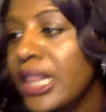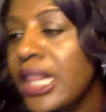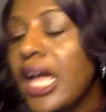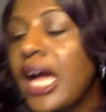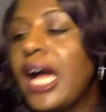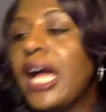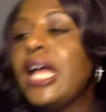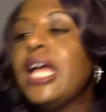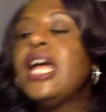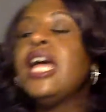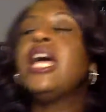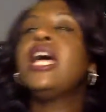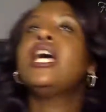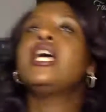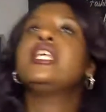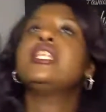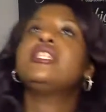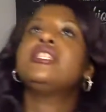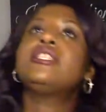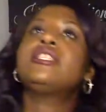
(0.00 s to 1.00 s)
lot.
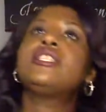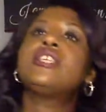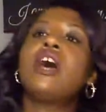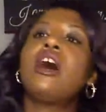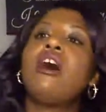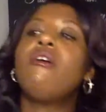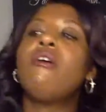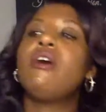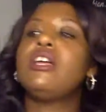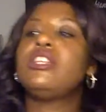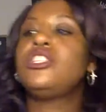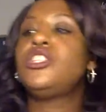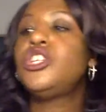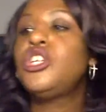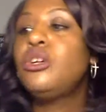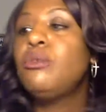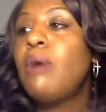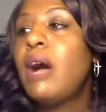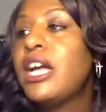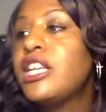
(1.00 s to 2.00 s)
So do
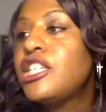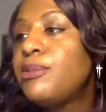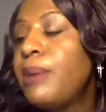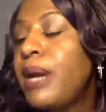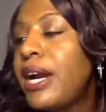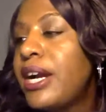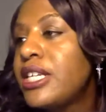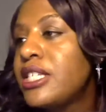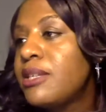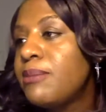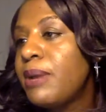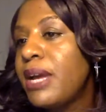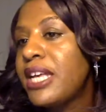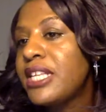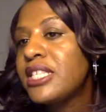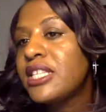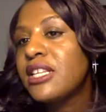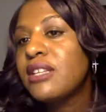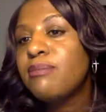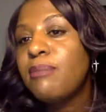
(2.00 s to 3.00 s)
you watch Married to
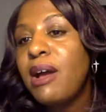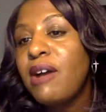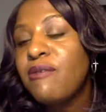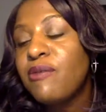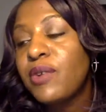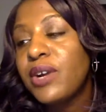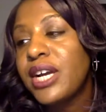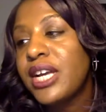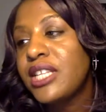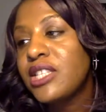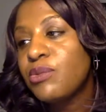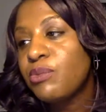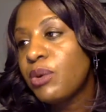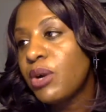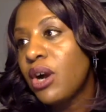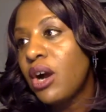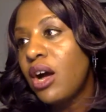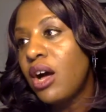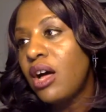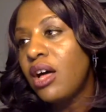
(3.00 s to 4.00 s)
Medicine? My friends,
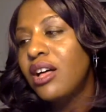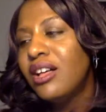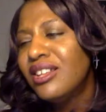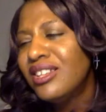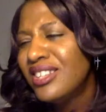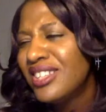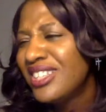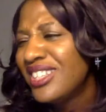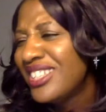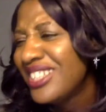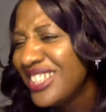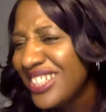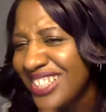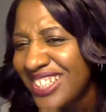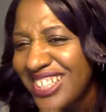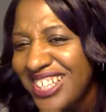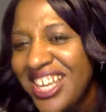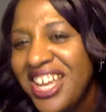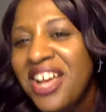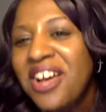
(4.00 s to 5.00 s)
we're on
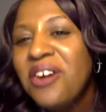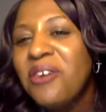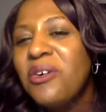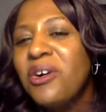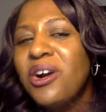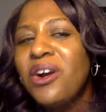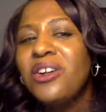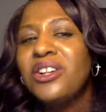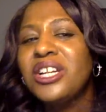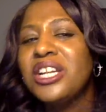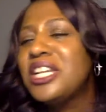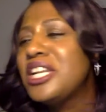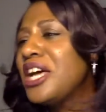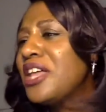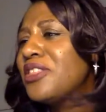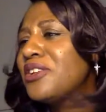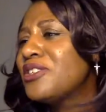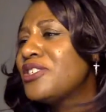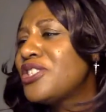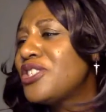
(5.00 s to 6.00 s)

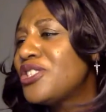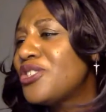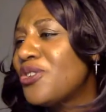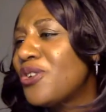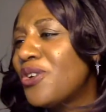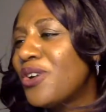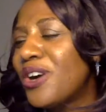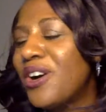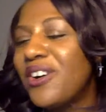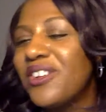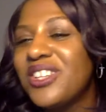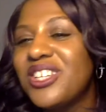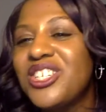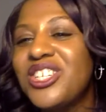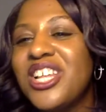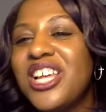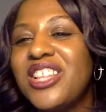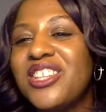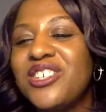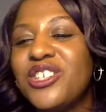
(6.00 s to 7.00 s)
another store. Oh,
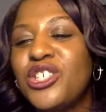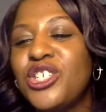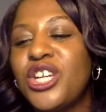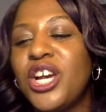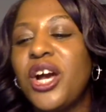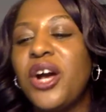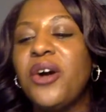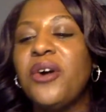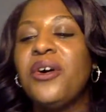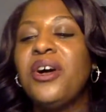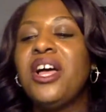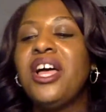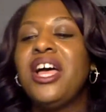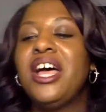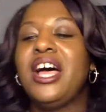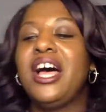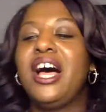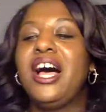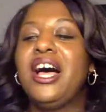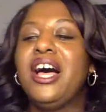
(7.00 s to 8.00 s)
there's another show.
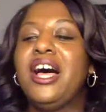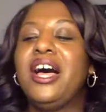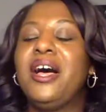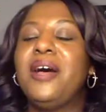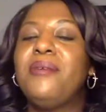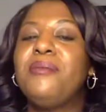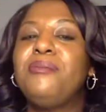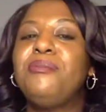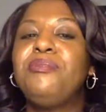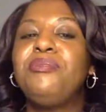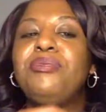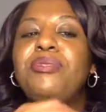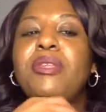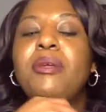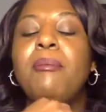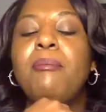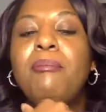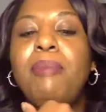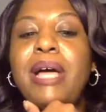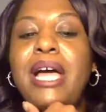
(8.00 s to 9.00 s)

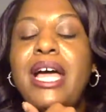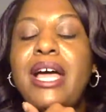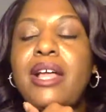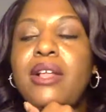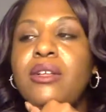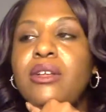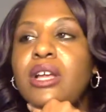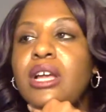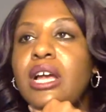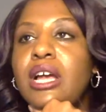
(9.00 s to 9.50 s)
But